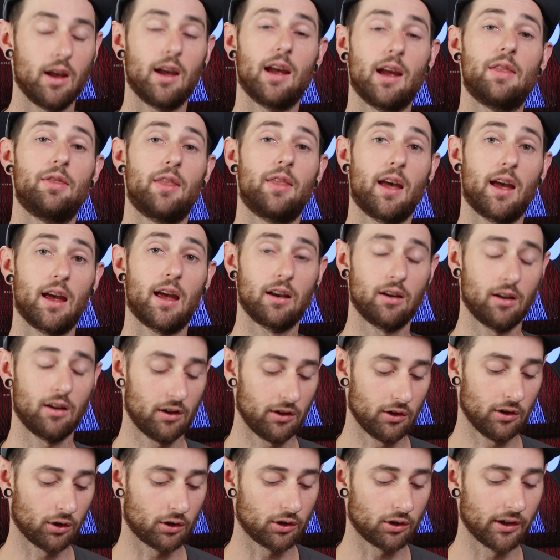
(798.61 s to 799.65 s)
and then
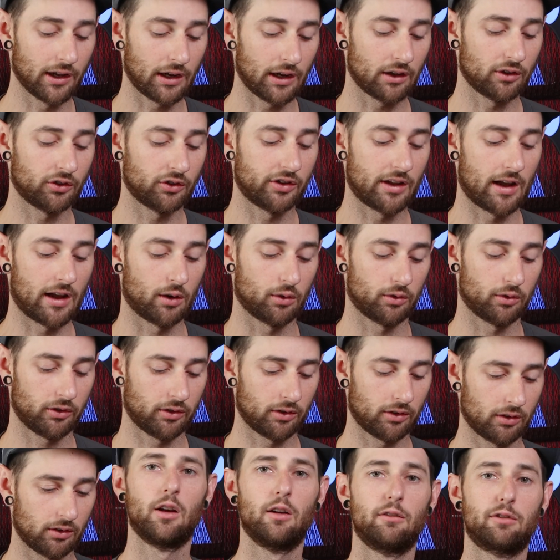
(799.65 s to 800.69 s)
you'll click
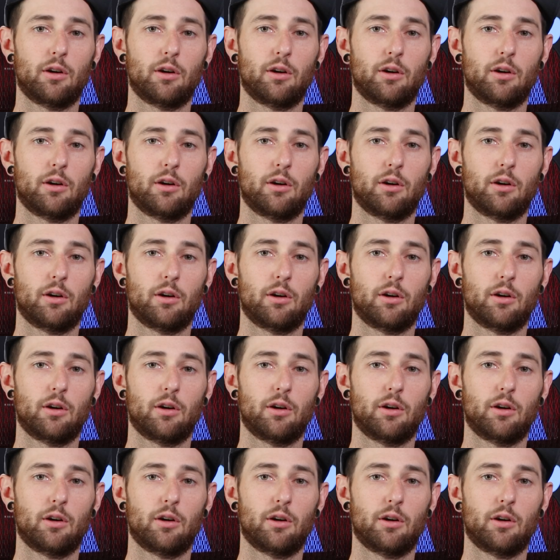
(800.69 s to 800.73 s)
sounds.